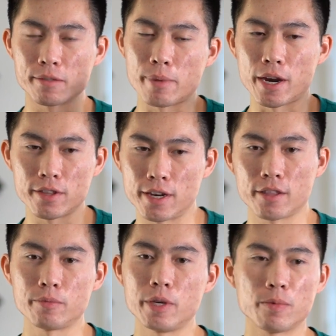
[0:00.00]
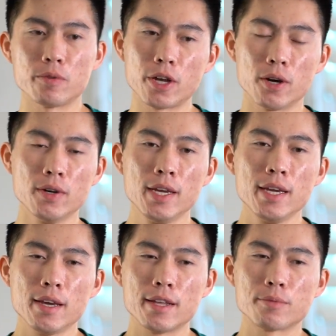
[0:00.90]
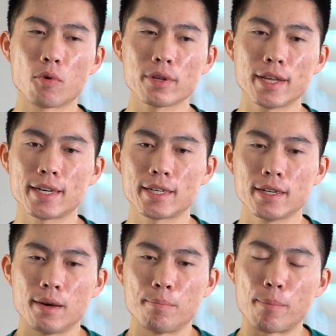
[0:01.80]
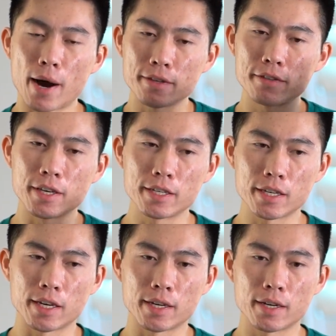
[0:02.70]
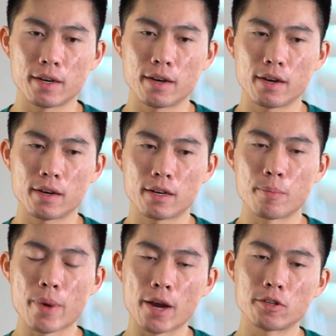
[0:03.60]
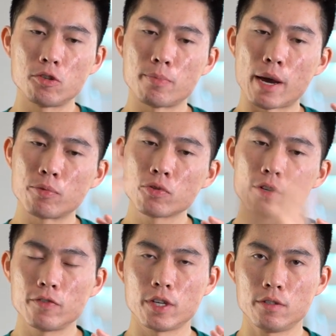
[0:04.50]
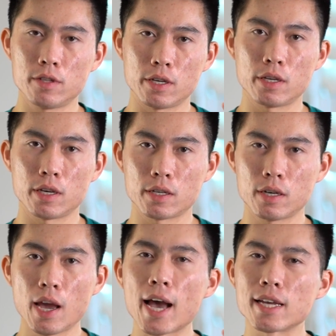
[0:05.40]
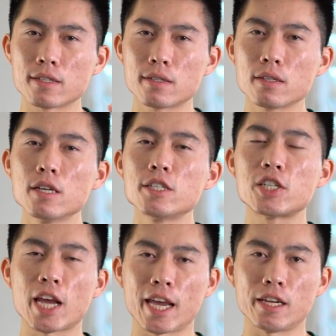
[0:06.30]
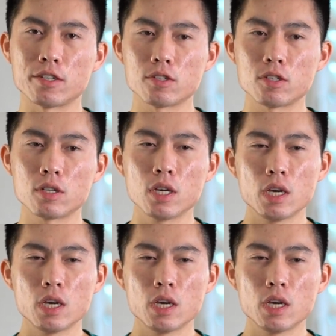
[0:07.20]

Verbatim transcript: is better than other people. No. It's more like my thinking compared to my previous thinking has changed.